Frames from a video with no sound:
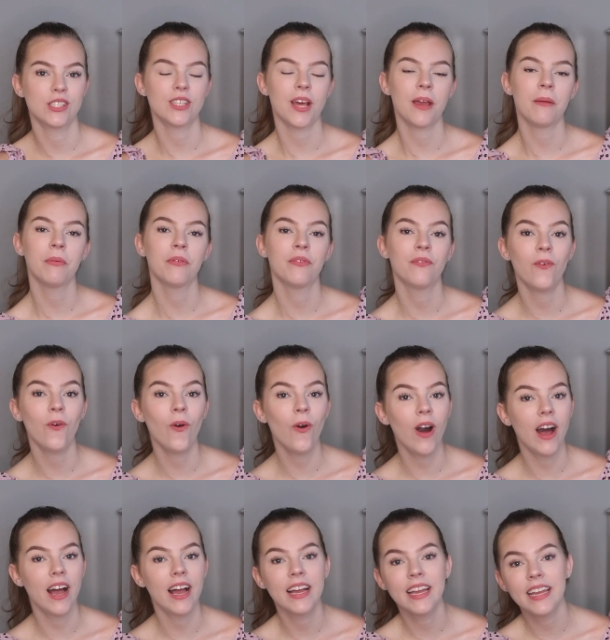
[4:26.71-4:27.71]
So
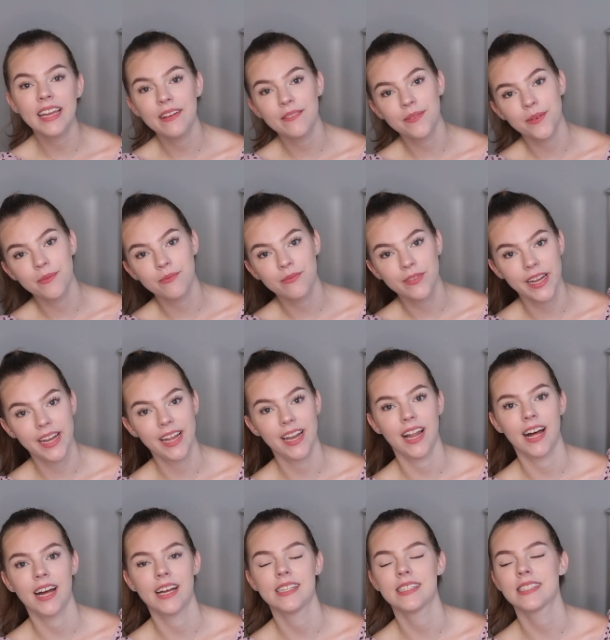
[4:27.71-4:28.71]
before I even
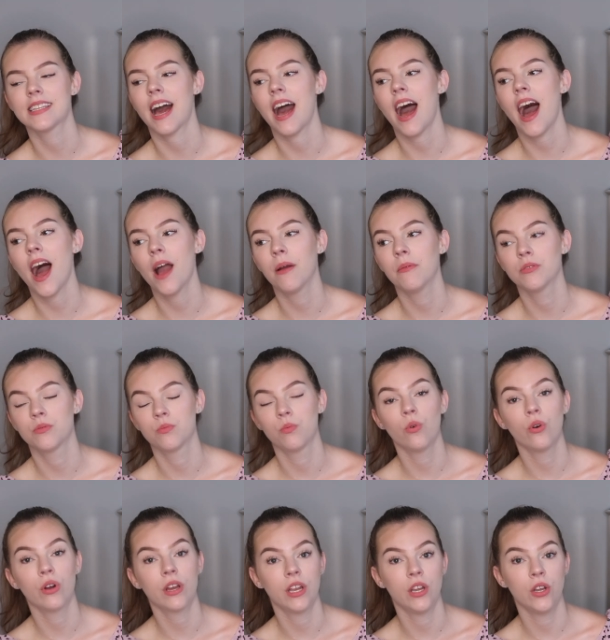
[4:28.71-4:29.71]
realised I was
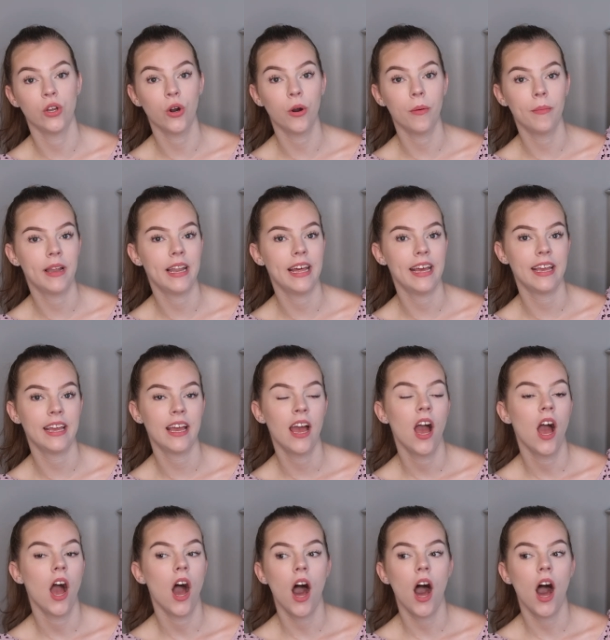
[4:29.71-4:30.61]
walking normally,